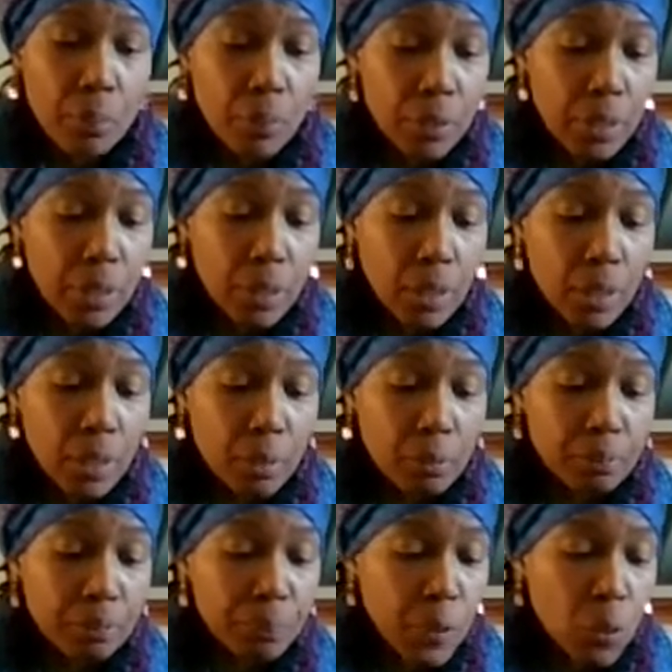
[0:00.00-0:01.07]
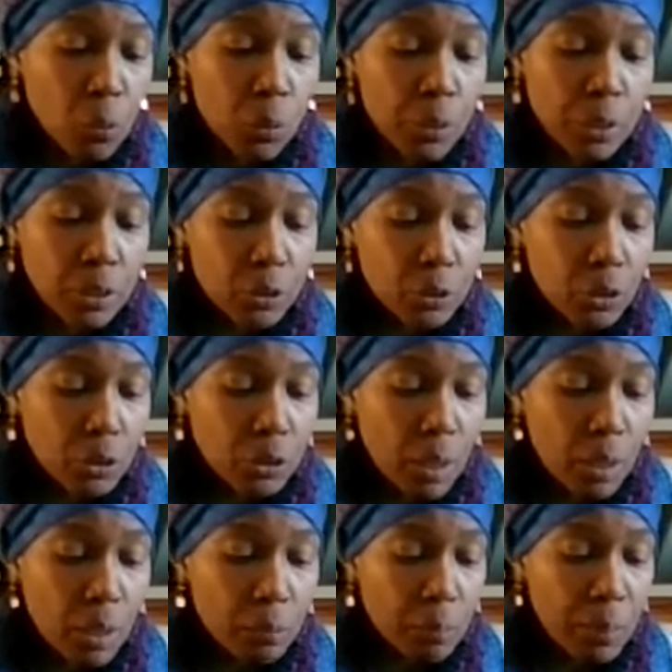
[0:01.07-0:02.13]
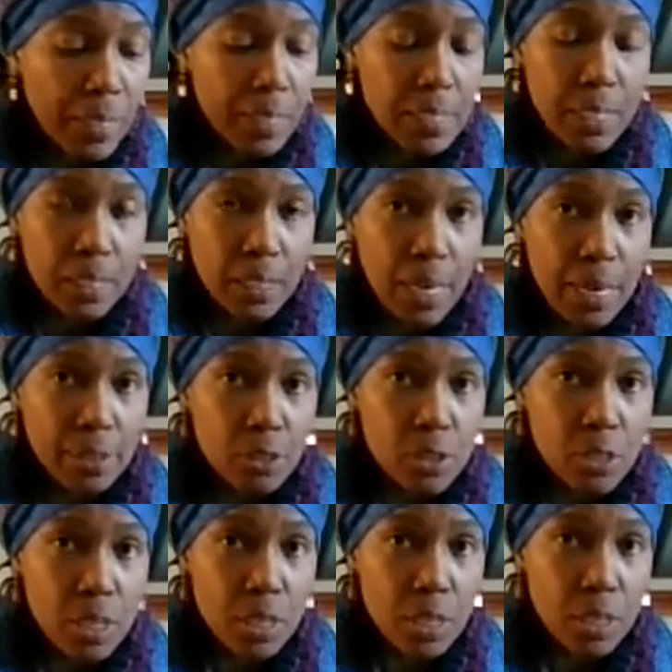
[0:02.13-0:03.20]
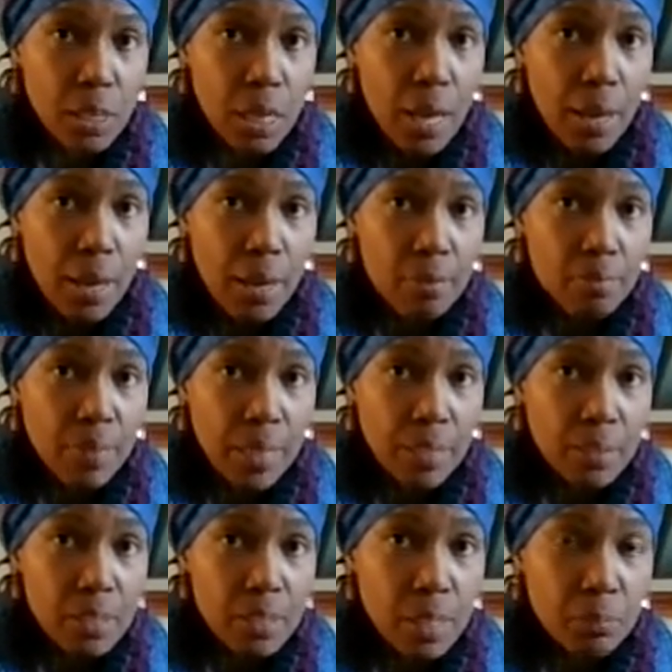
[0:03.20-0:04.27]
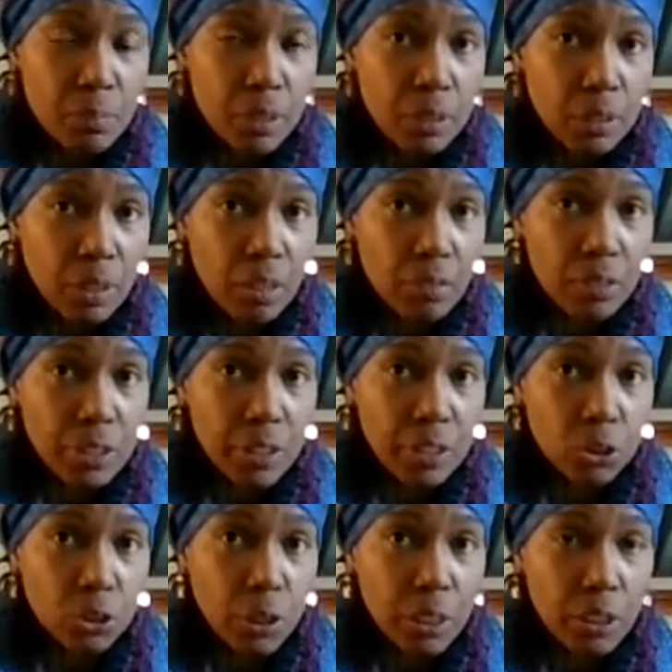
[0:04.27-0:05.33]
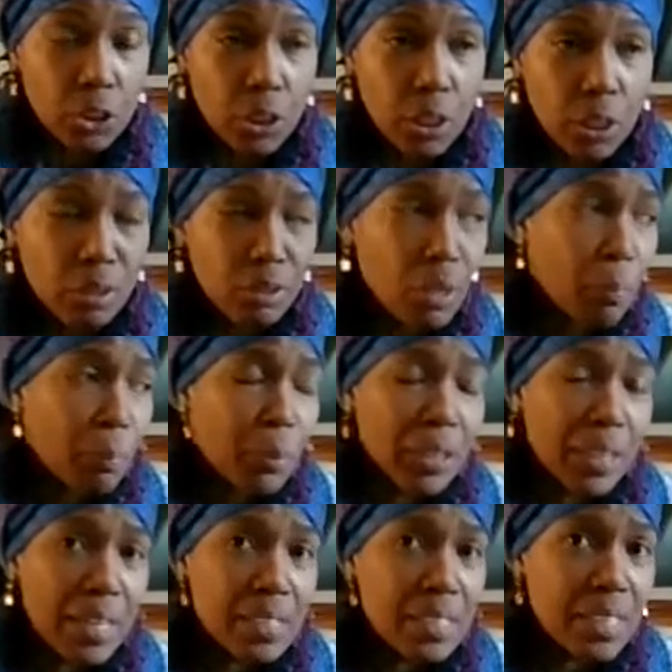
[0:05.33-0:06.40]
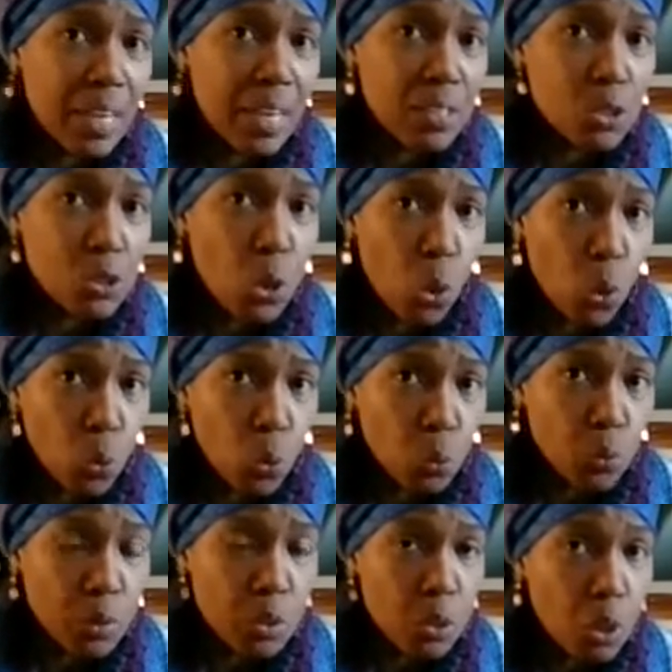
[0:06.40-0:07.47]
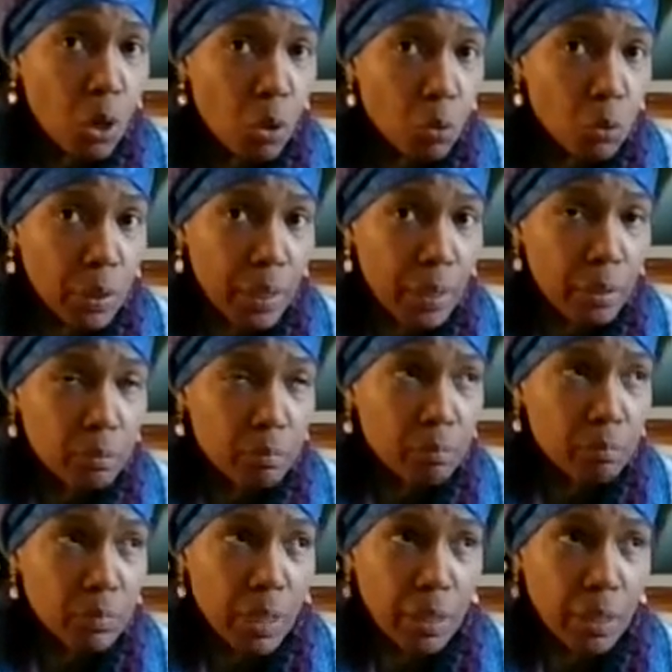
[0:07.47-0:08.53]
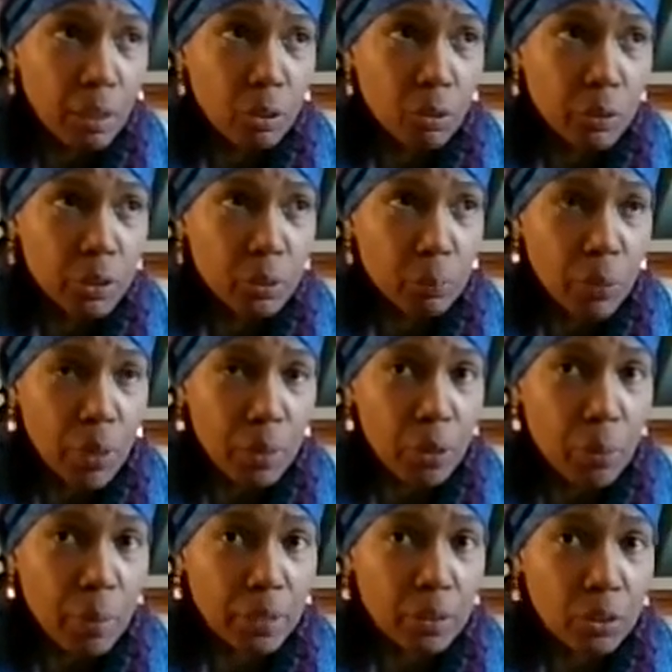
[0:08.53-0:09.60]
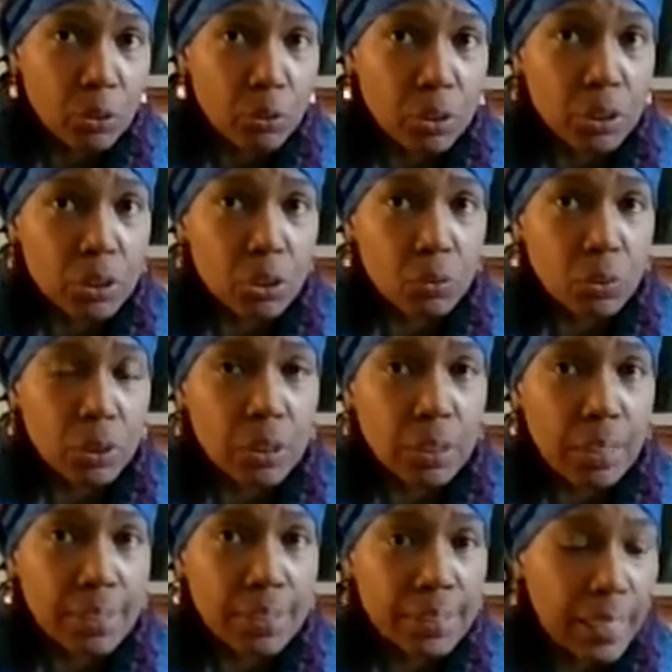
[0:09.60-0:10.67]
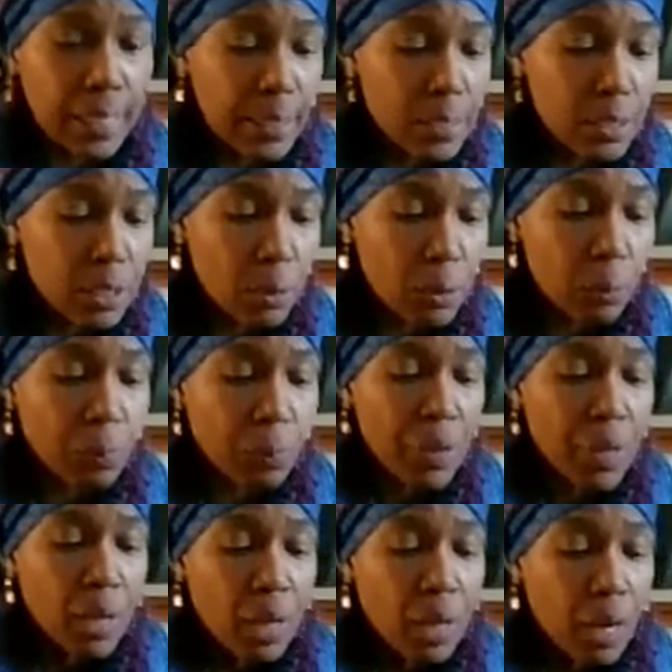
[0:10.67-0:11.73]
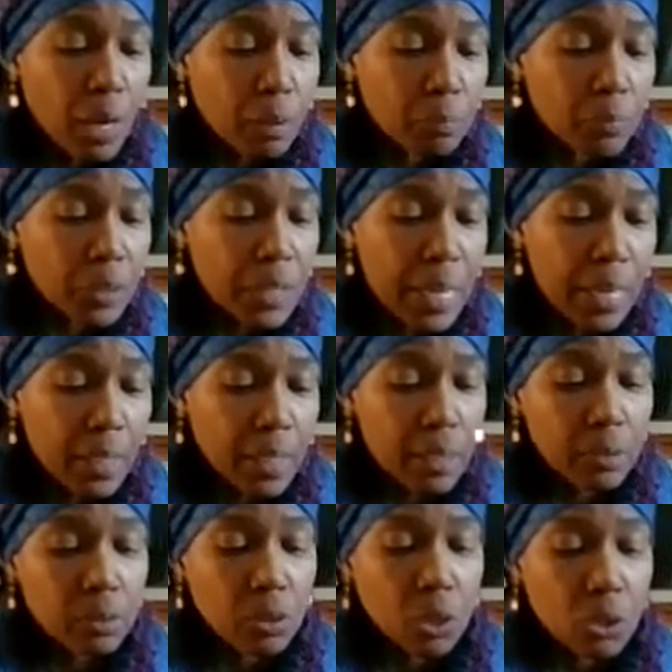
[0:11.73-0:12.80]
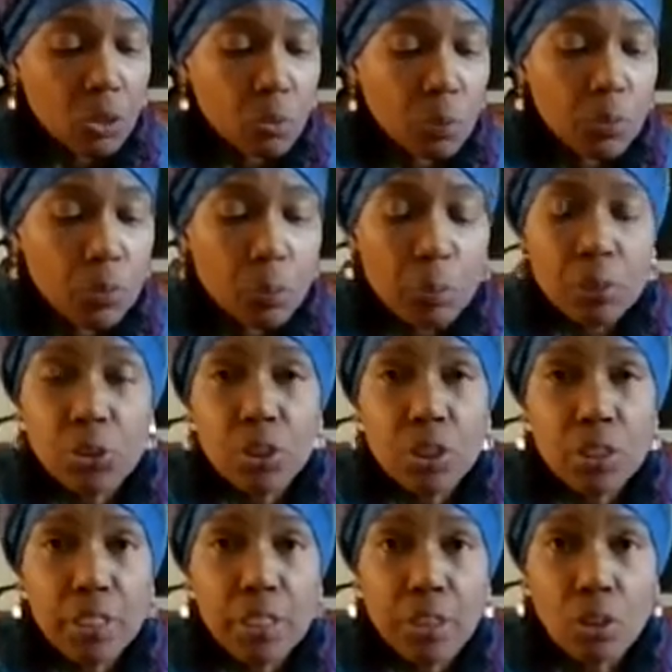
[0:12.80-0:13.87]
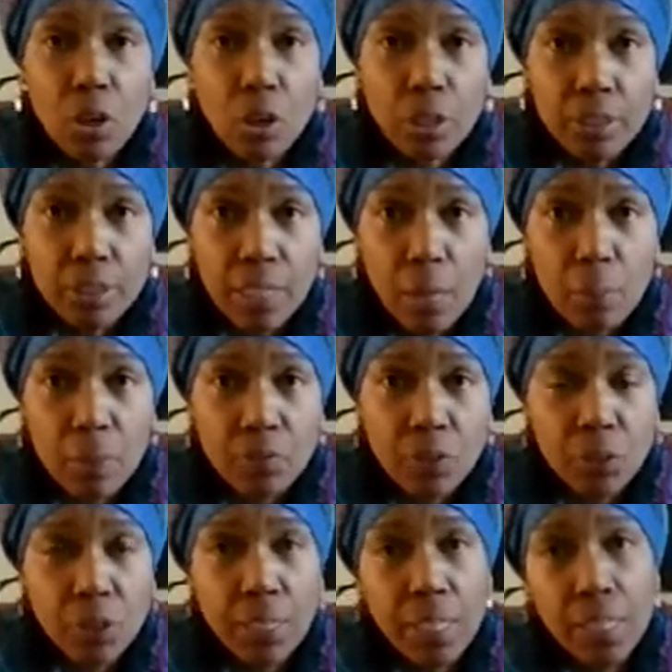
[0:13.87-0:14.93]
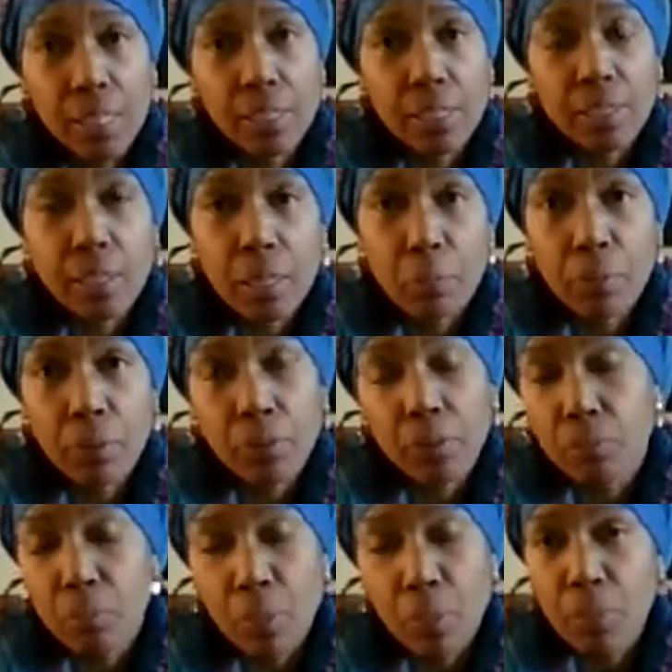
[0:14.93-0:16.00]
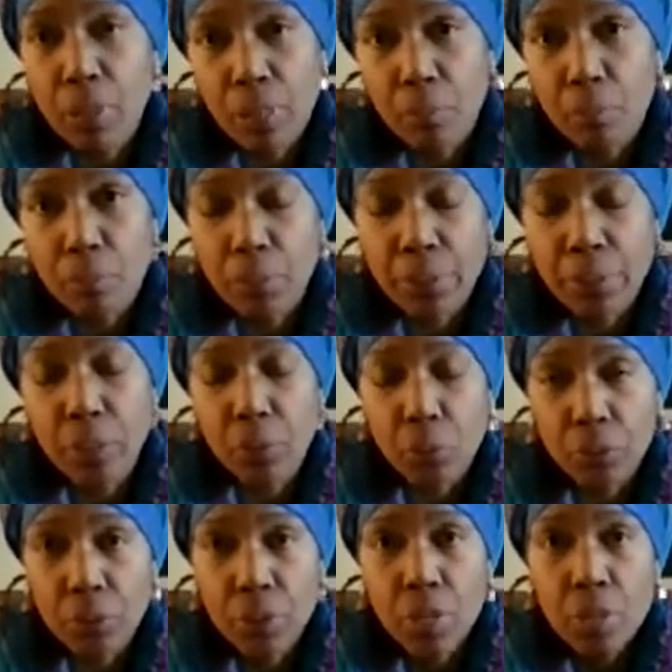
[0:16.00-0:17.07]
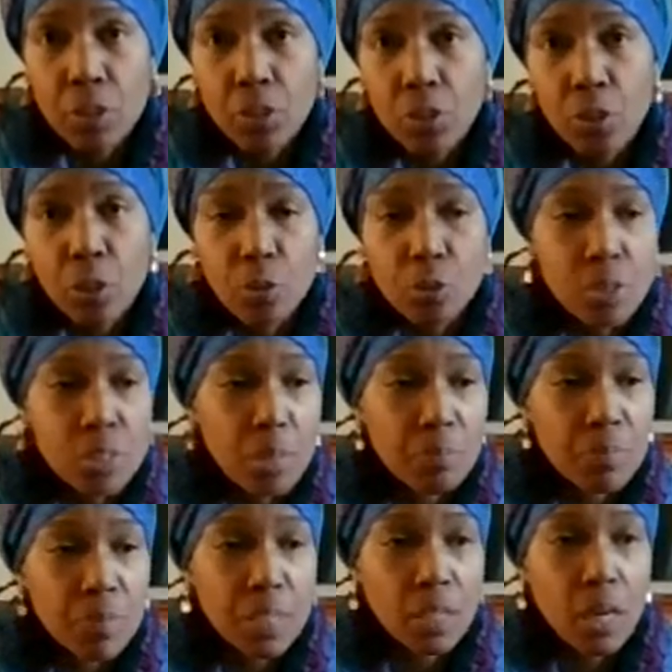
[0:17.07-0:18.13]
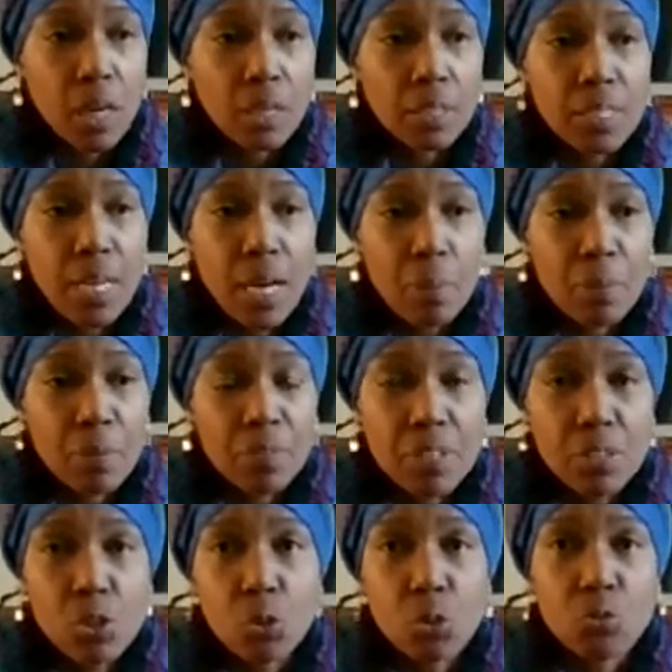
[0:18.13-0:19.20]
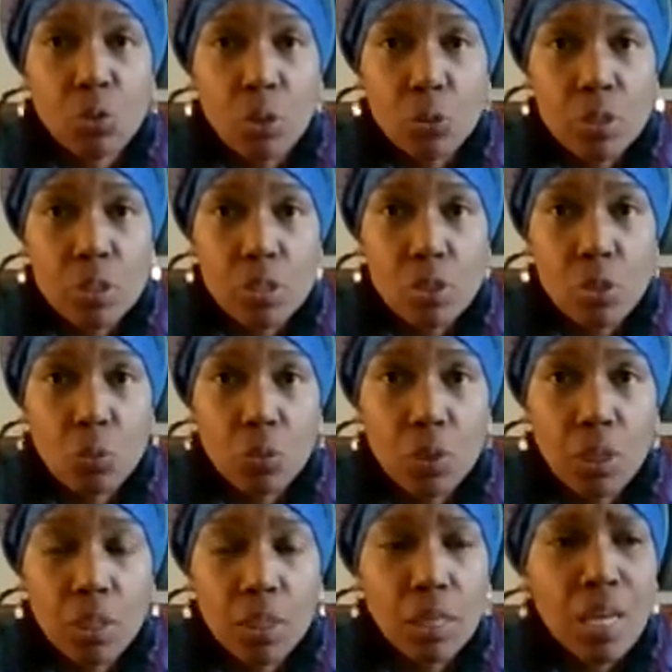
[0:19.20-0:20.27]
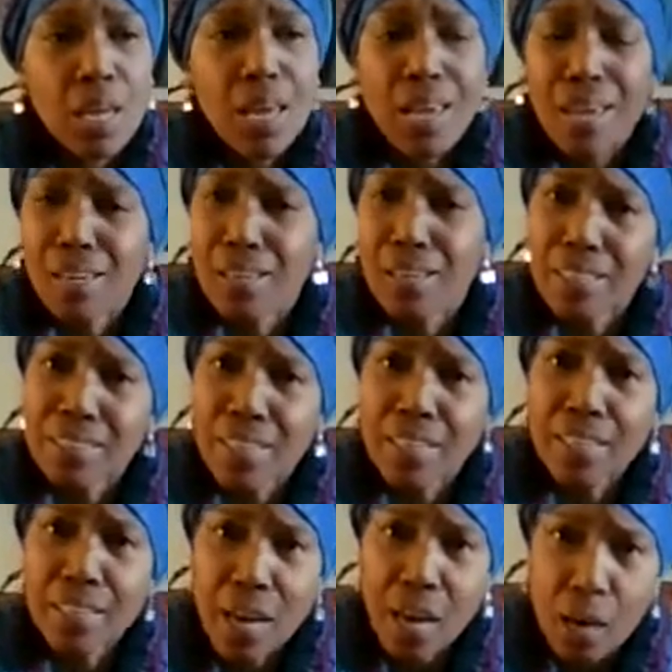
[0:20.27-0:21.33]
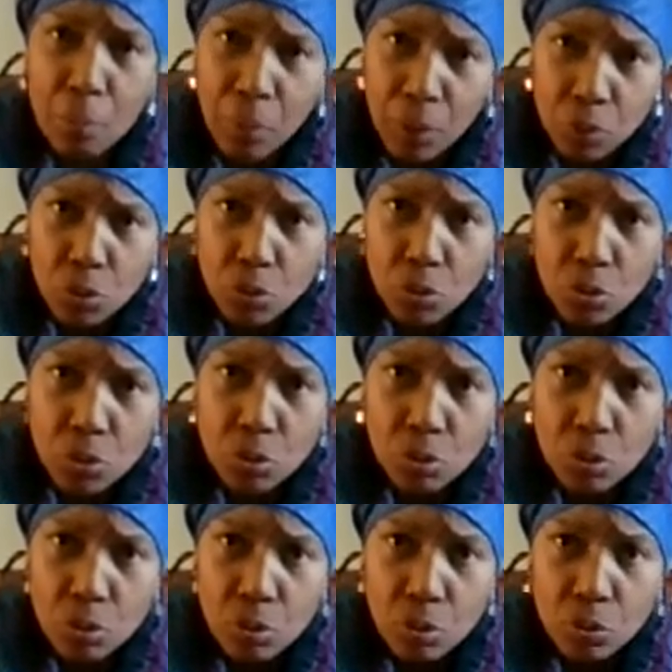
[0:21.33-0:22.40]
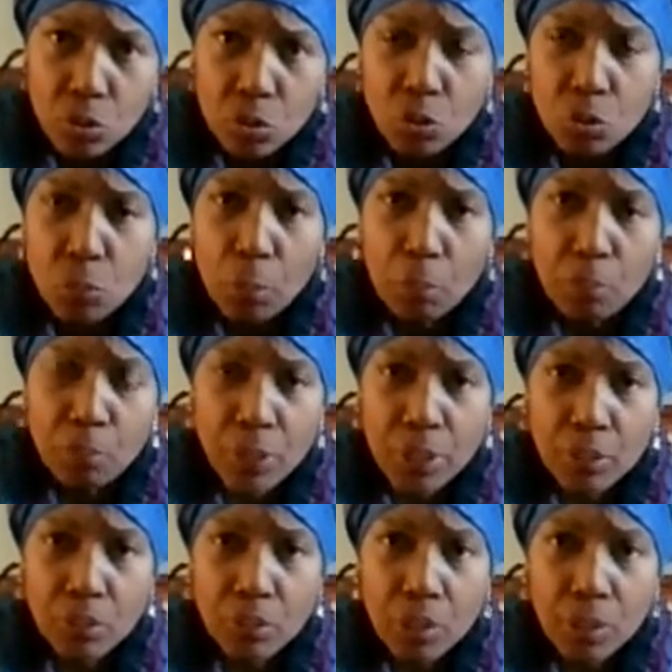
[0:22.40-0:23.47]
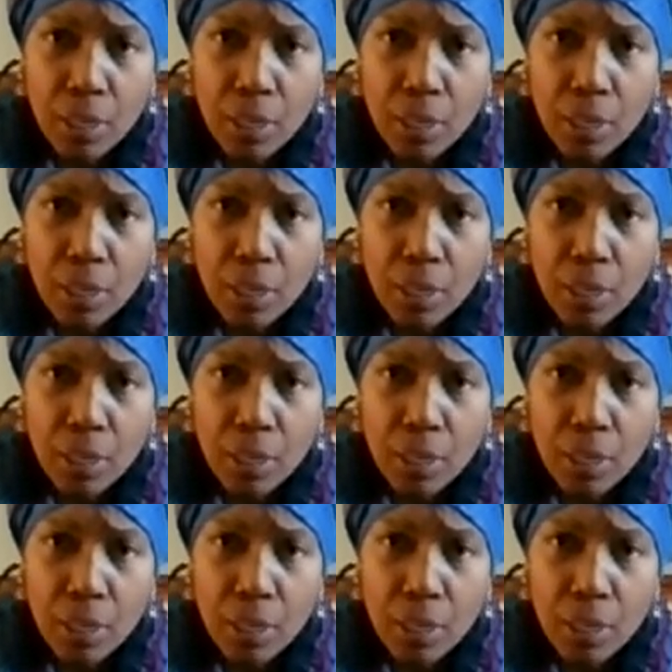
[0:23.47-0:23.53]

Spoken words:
putting one of those plastic liners in it, and finding something to cover that trash can. Put it outside. It's cold. It's cold now. Now it's probably about 30 degrees outside. So that can, you put your lid on top of your can and then put maybe a brick or something on top of it so the rodents don't get it. And let that compost be